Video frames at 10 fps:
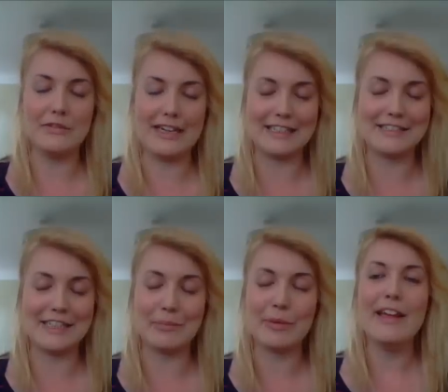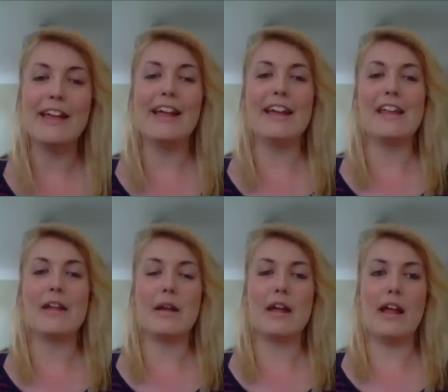really cheap.
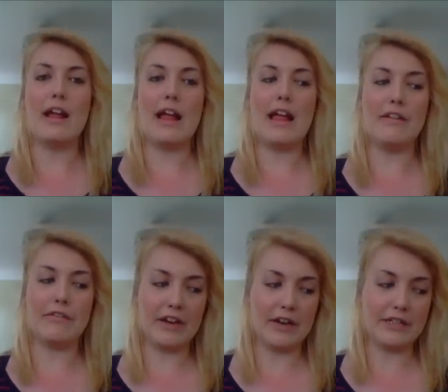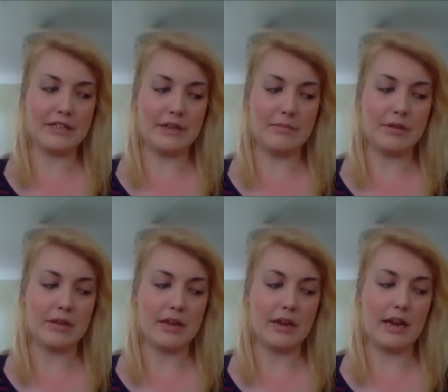Every item
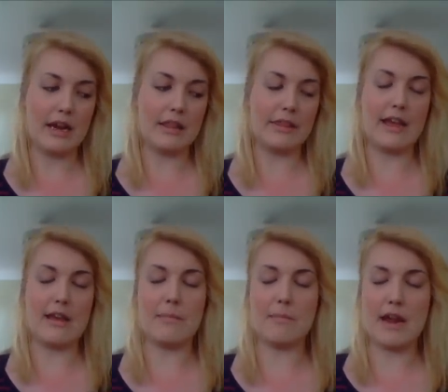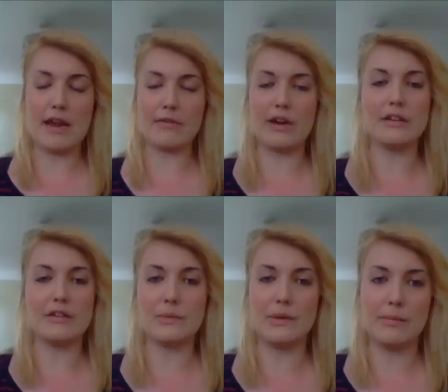in their main range
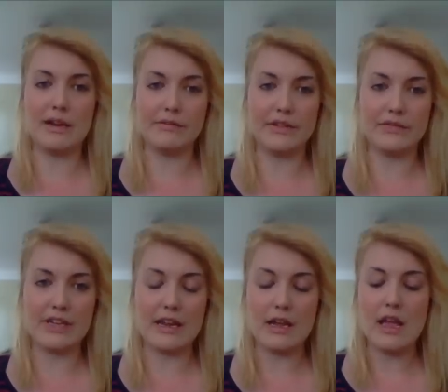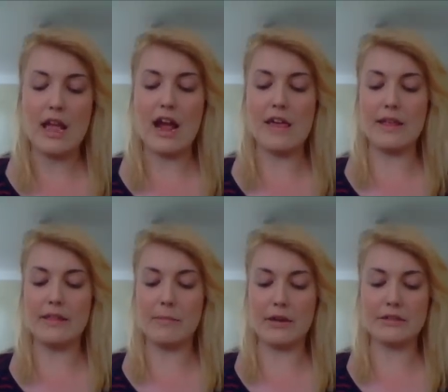is £1.50 and then
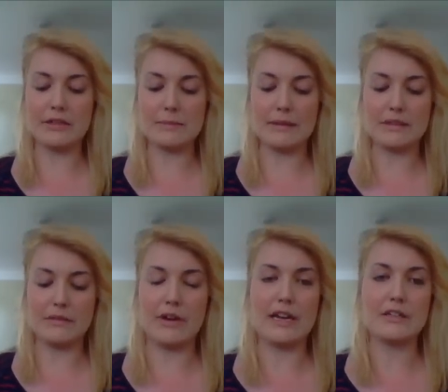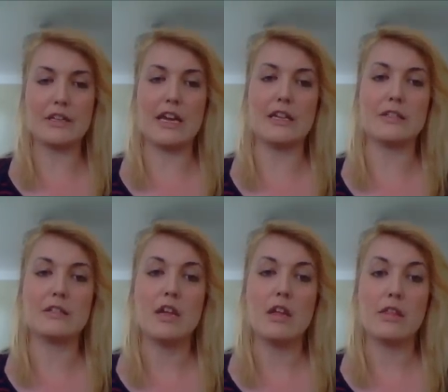the most expensive range is
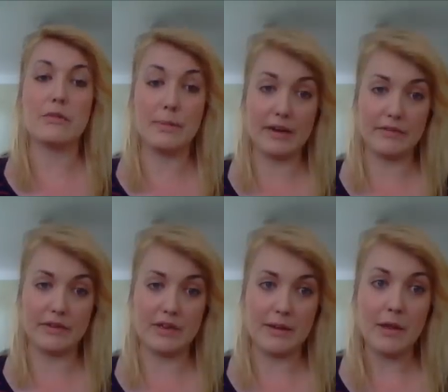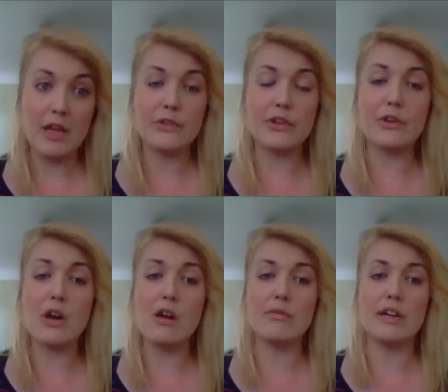£3.50. So you
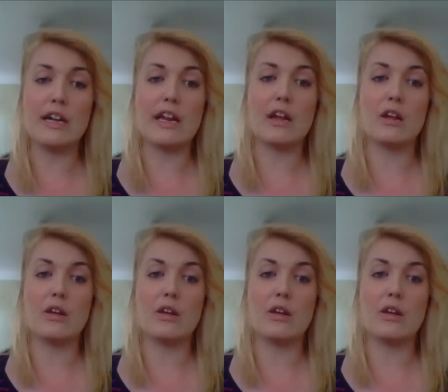can't really